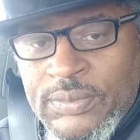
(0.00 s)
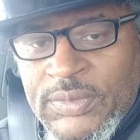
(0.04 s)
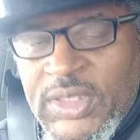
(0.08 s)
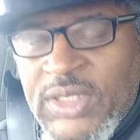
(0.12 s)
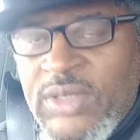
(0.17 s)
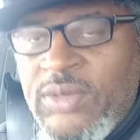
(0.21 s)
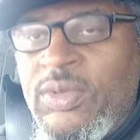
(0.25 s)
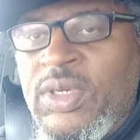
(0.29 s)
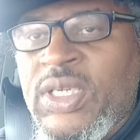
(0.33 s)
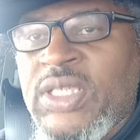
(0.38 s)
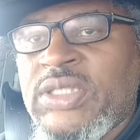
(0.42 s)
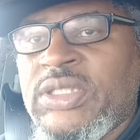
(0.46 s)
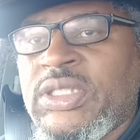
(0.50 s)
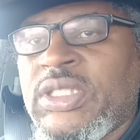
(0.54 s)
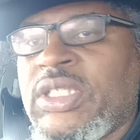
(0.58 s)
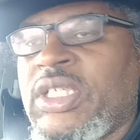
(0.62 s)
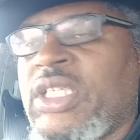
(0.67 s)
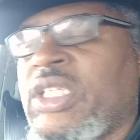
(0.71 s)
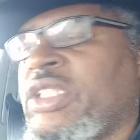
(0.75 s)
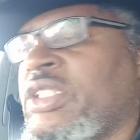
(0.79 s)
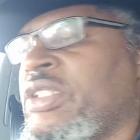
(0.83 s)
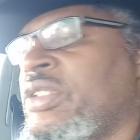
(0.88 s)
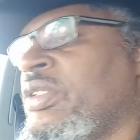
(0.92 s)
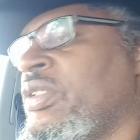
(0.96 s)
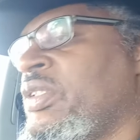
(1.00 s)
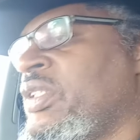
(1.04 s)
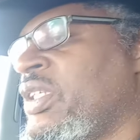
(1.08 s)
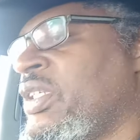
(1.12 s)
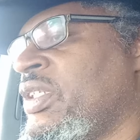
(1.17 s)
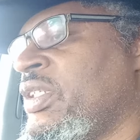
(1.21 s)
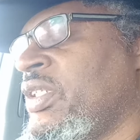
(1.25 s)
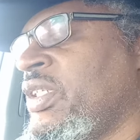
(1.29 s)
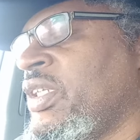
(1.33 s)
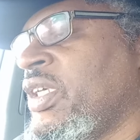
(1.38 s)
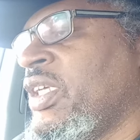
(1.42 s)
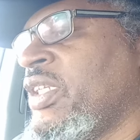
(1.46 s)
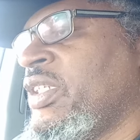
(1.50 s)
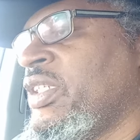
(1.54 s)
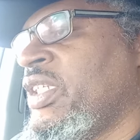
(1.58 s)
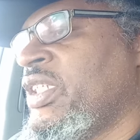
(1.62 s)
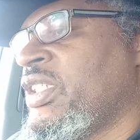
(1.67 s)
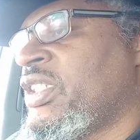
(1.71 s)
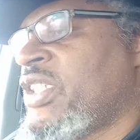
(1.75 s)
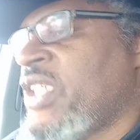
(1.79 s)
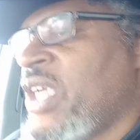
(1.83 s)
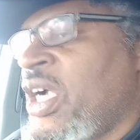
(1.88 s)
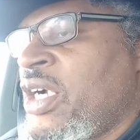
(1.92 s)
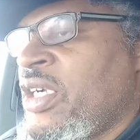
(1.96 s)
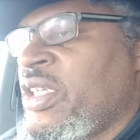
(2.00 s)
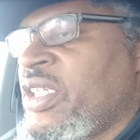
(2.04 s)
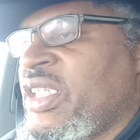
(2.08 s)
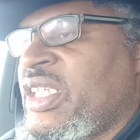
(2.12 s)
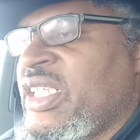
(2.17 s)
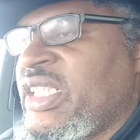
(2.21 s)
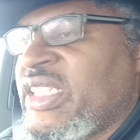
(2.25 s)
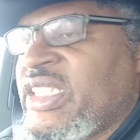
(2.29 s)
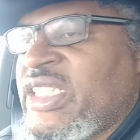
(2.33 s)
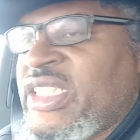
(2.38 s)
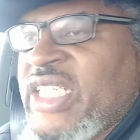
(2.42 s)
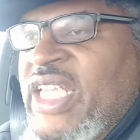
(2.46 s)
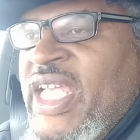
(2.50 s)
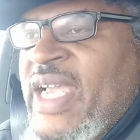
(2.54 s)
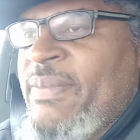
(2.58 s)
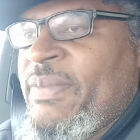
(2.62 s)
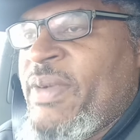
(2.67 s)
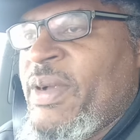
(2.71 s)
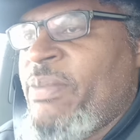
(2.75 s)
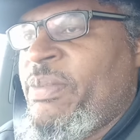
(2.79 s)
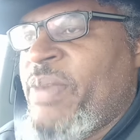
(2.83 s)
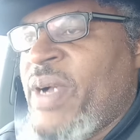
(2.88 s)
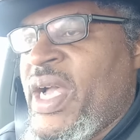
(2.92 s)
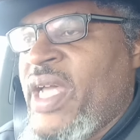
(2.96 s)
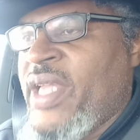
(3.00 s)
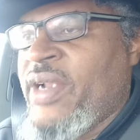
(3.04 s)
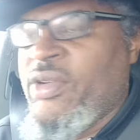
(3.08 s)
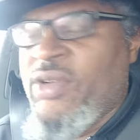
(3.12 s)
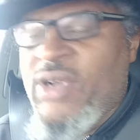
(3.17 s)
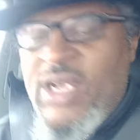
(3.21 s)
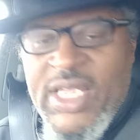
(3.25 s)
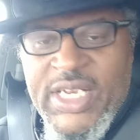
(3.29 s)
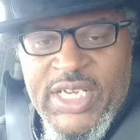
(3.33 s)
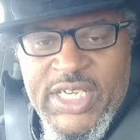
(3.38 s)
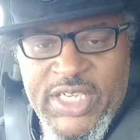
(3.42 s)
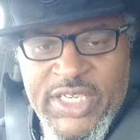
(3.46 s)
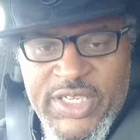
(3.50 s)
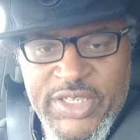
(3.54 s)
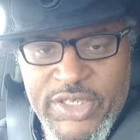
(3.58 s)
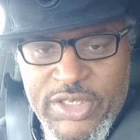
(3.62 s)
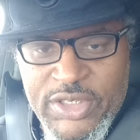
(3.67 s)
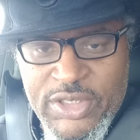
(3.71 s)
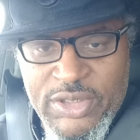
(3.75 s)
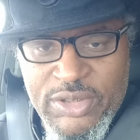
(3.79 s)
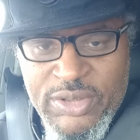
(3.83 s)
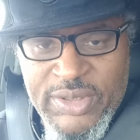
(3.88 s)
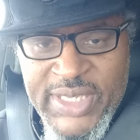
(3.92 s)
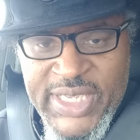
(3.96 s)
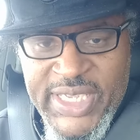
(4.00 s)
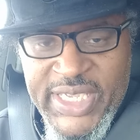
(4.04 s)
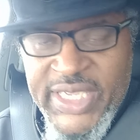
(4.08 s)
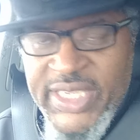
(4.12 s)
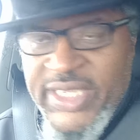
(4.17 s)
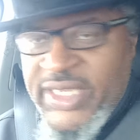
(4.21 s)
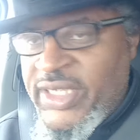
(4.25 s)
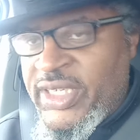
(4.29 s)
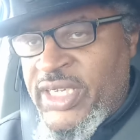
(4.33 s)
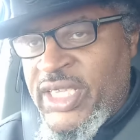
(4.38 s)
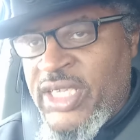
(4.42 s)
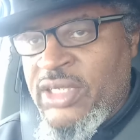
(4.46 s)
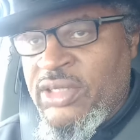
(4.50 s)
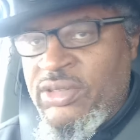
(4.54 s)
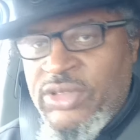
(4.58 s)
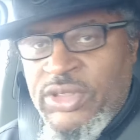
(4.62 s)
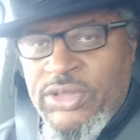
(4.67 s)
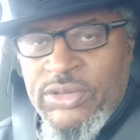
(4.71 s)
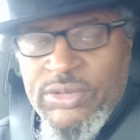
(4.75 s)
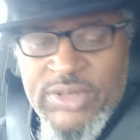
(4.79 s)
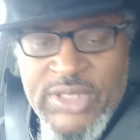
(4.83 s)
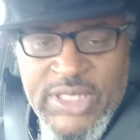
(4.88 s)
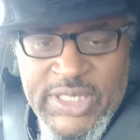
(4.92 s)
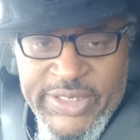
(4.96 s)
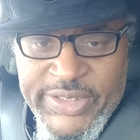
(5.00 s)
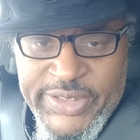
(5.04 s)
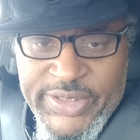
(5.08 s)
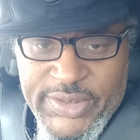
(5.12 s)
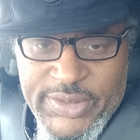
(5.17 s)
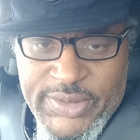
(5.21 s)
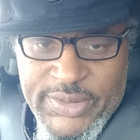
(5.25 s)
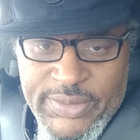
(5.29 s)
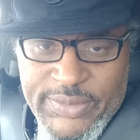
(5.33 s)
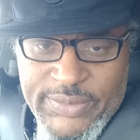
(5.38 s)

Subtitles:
It wasn't. The sergeant can slap a bottle out of a dude's hand and they don't do nothing.